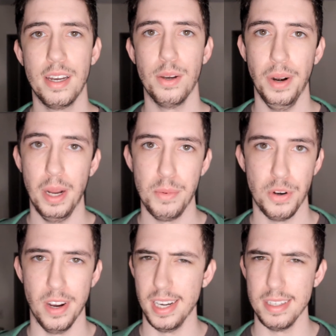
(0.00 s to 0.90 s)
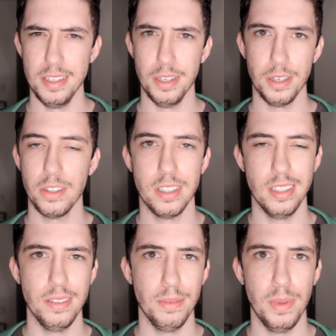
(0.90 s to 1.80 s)
what I'm trying to do.
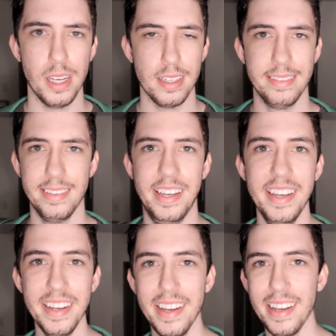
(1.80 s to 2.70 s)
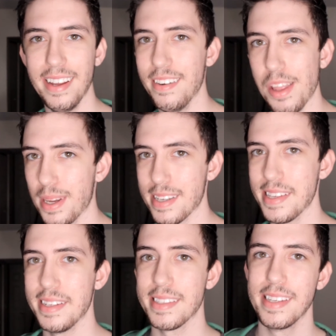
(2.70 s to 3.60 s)
And like, I don't know if that makes
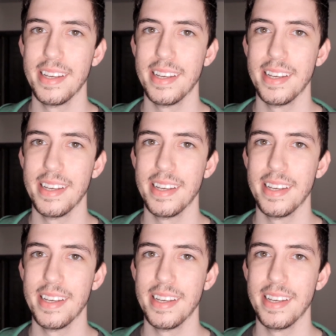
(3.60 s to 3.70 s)
sense.